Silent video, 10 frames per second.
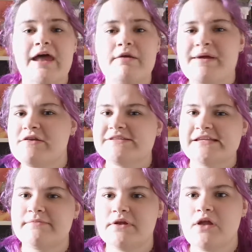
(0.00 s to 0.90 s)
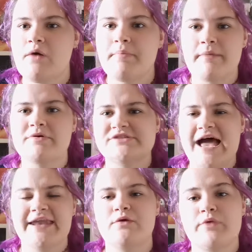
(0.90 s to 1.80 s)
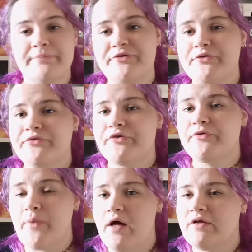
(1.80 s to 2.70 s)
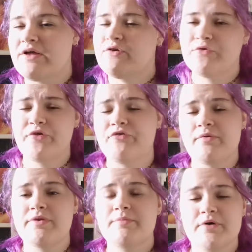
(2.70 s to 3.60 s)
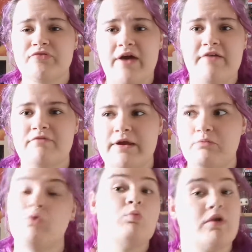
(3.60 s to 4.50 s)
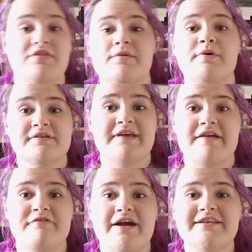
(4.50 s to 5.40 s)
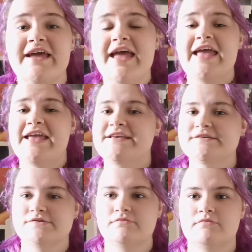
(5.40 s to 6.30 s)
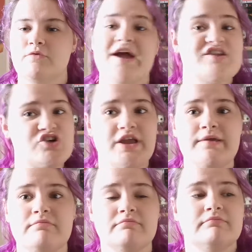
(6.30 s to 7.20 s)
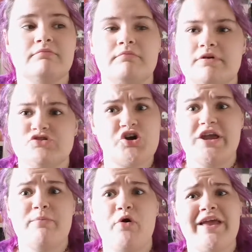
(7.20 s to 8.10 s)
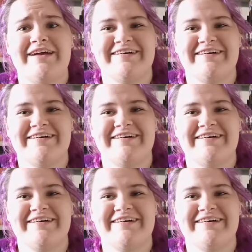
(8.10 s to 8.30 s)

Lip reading: Now I might not have seen them a lot, but I'm also adding webtoons as well, and also some of the books that I've read. Well, one of the books that I've read is quite a chunky boy.